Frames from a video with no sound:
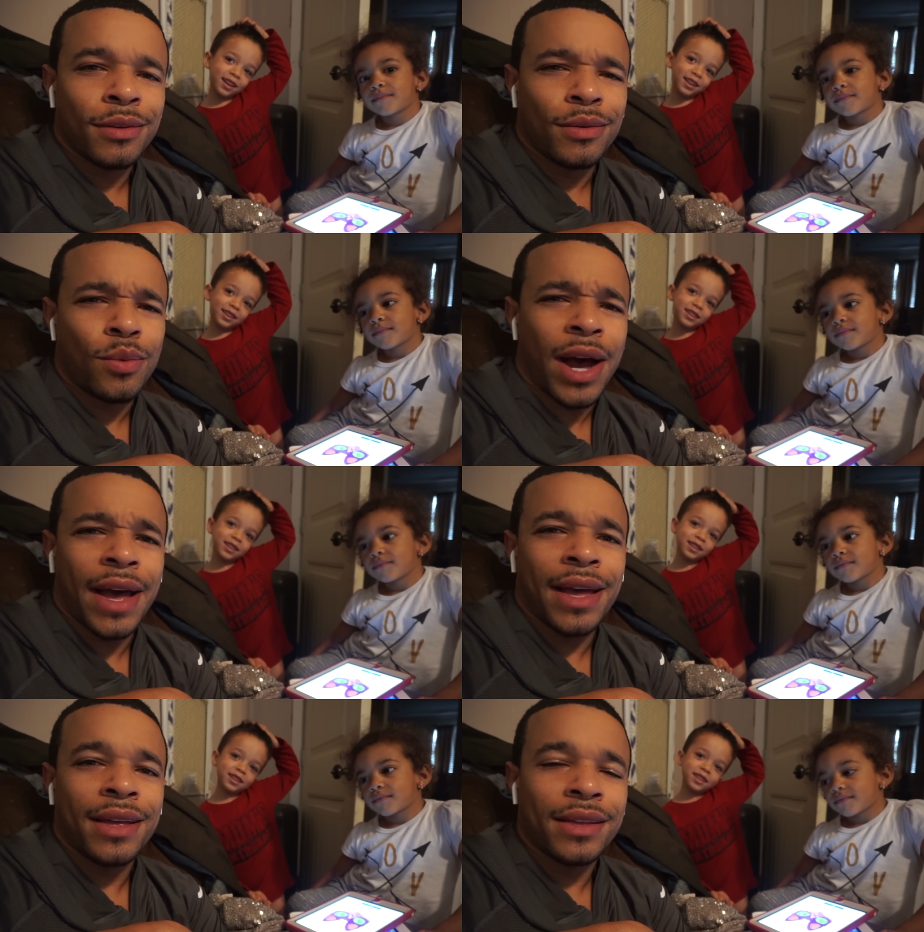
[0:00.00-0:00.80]

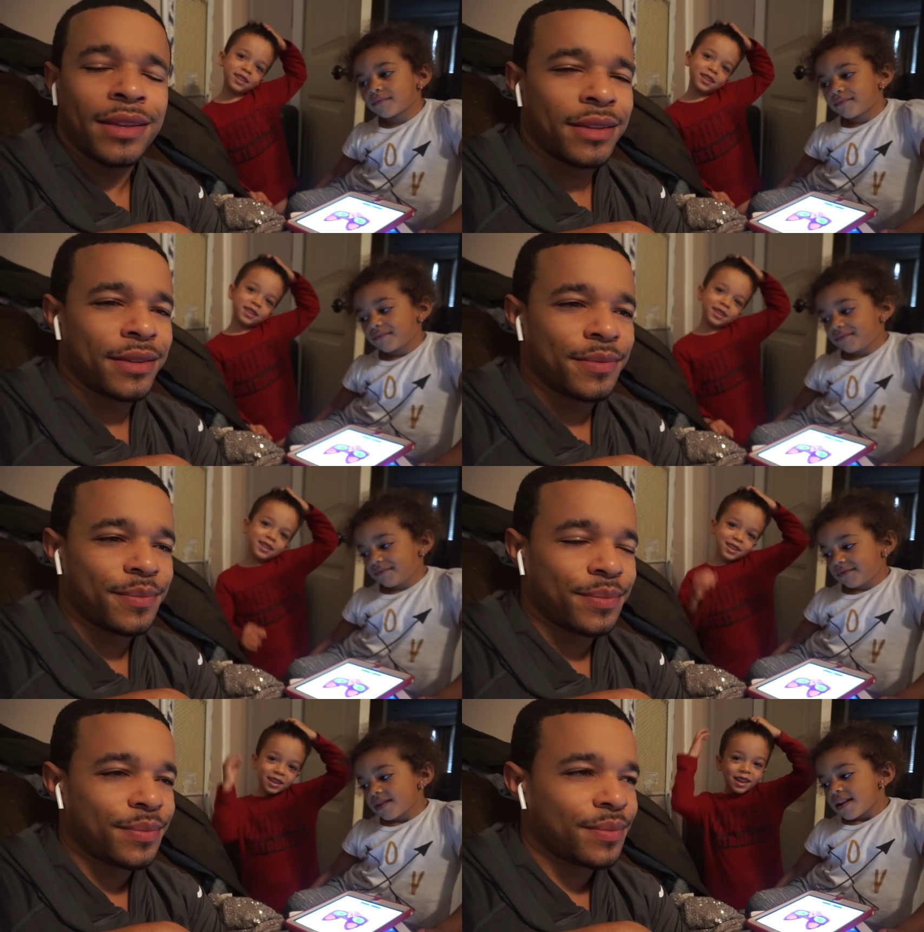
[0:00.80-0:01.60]
Speaker 1: Why?
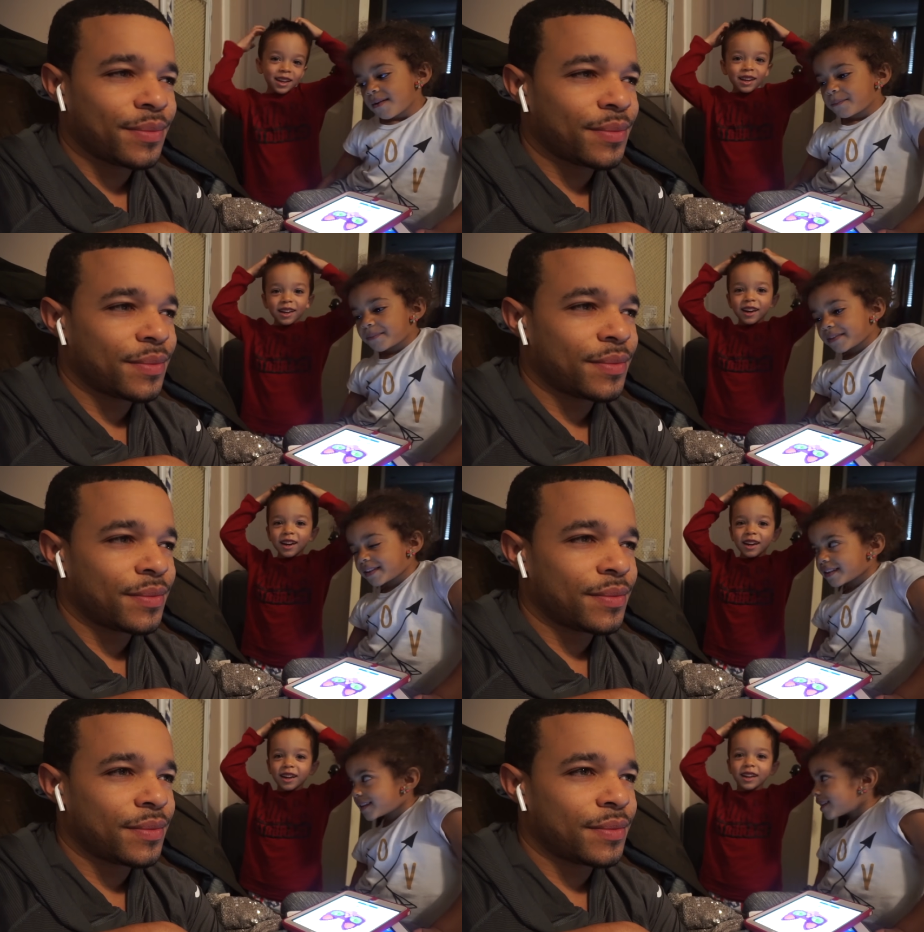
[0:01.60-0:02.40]

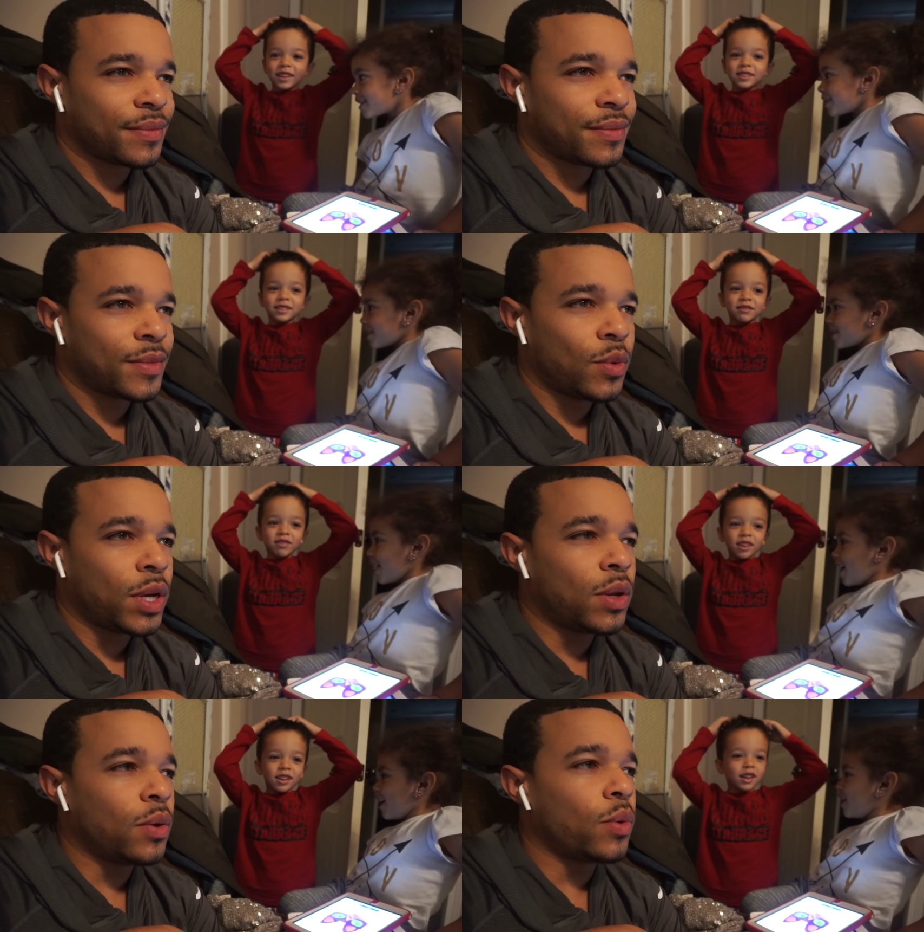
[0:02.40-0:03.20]
Speaker 2: Because.
Speaker 1: What
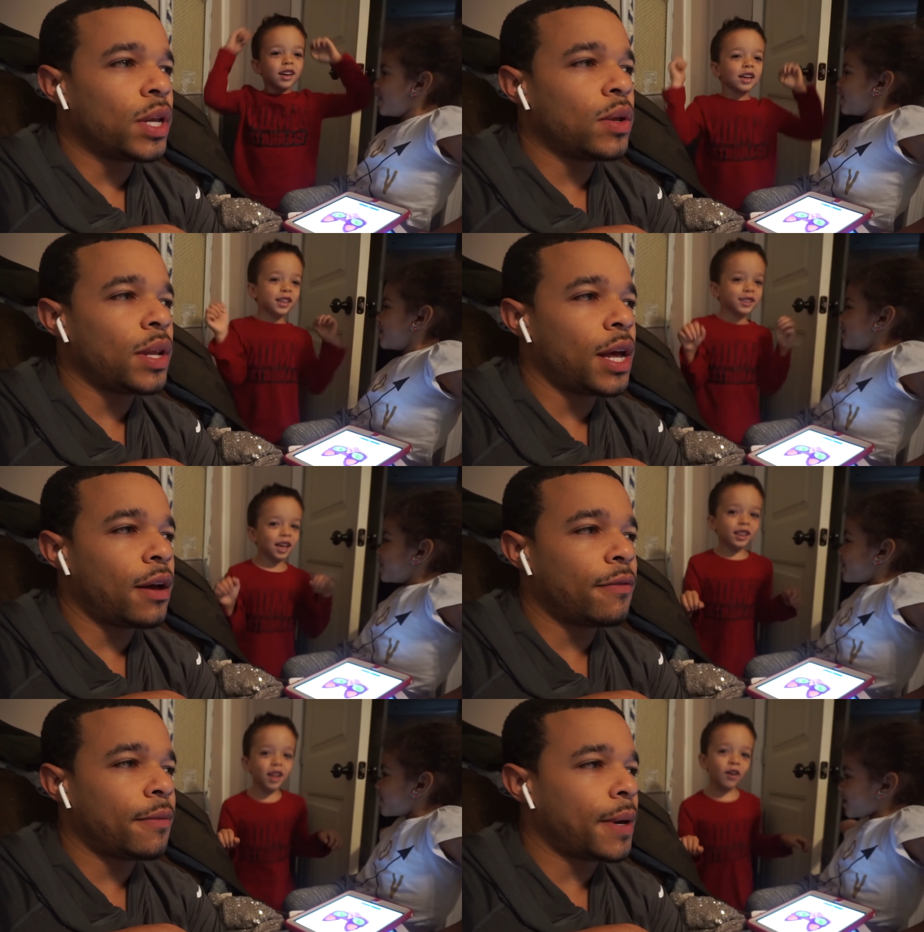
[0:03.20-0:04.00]
do you, what do you
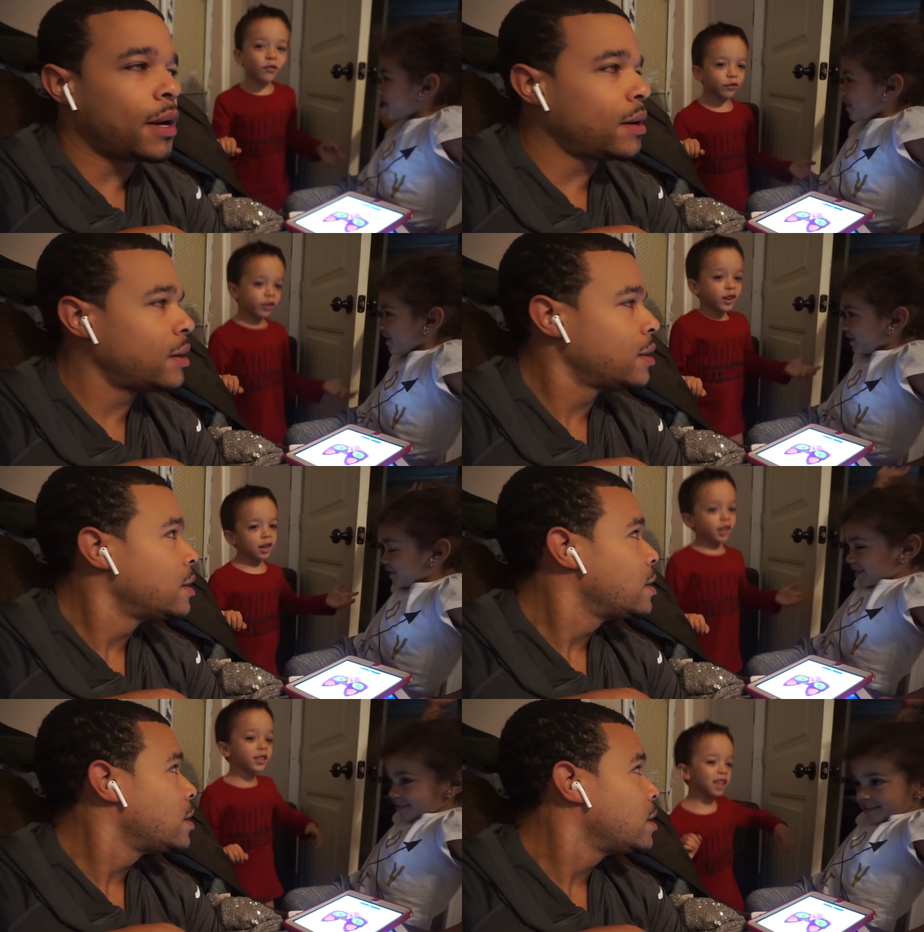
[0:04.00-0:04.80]
love, love about.
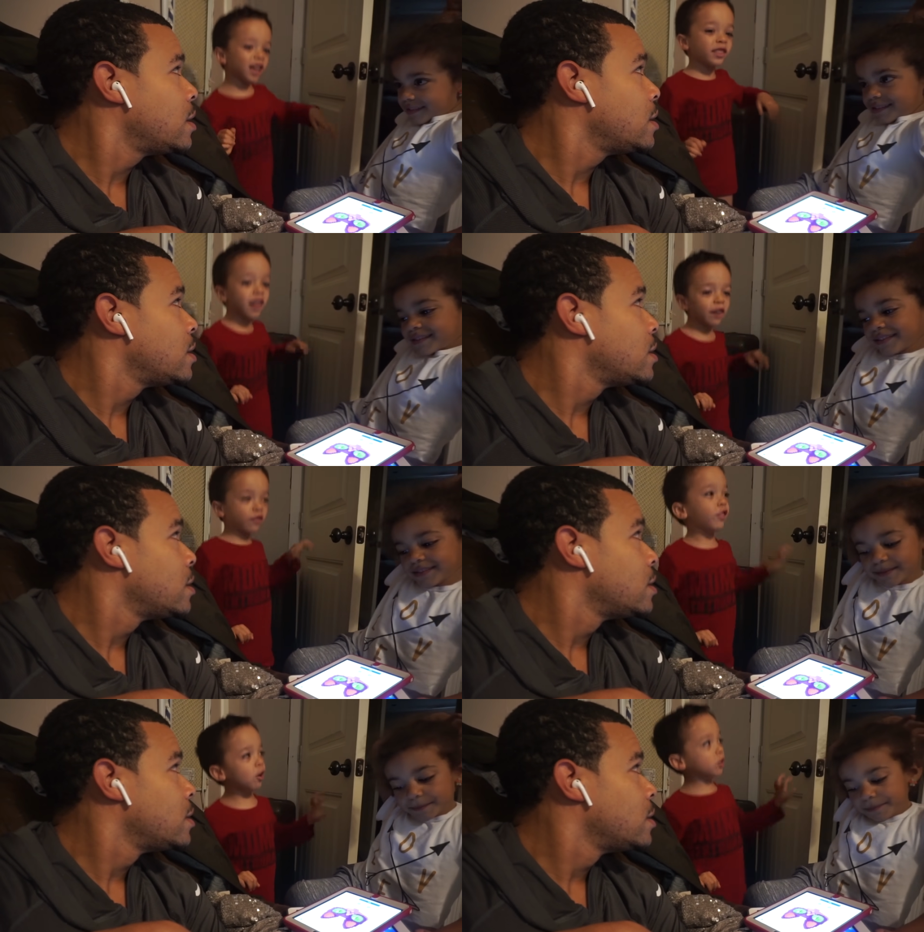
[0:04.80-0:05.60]
Speaker 2: Because
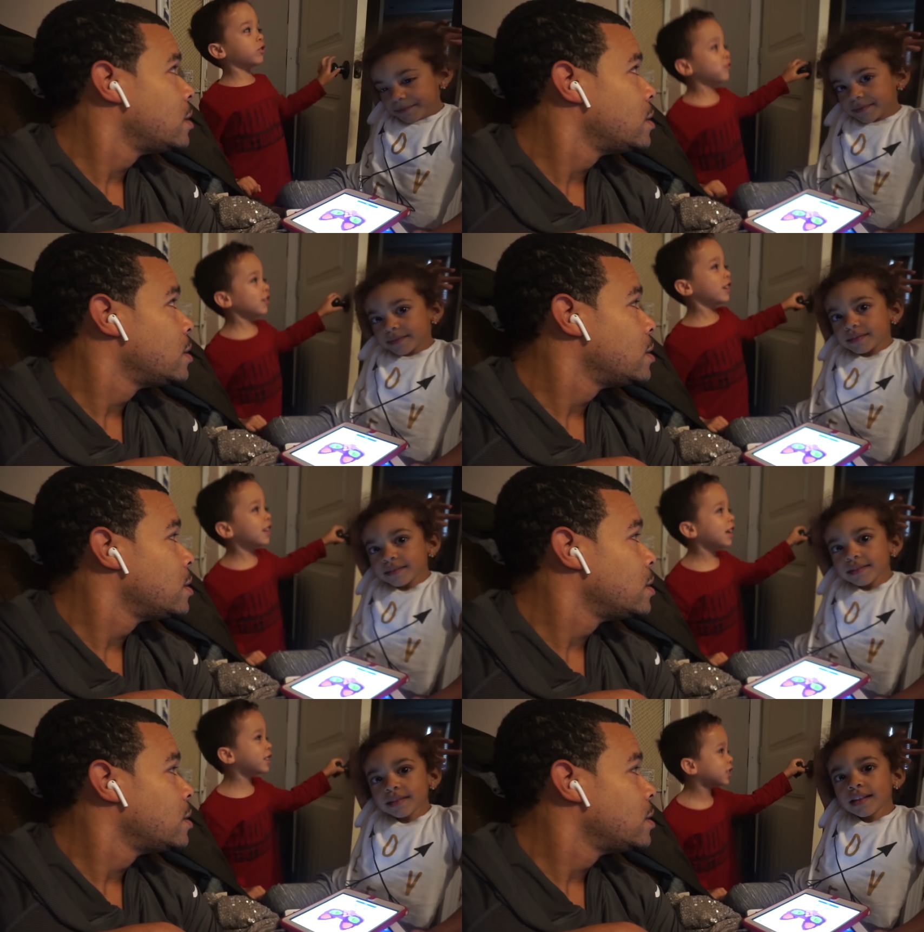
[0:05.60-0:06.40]
I love Lola's food
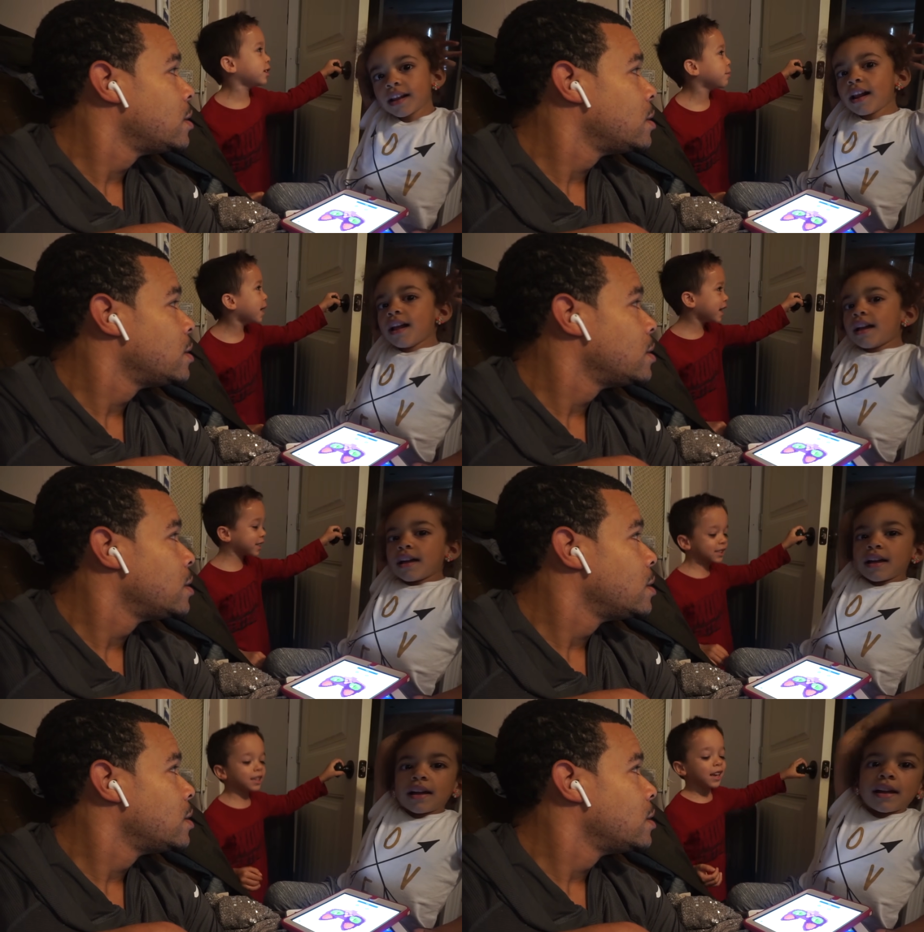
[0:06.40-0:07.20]
that she
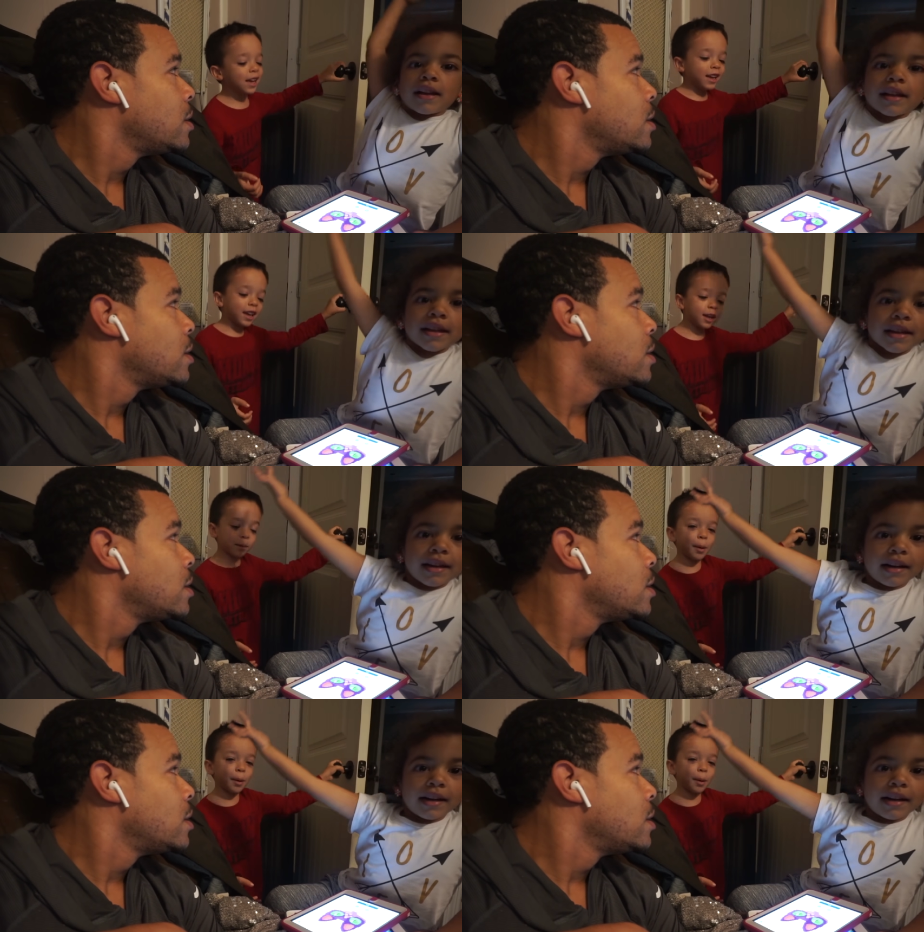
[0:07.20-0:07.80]
makes. And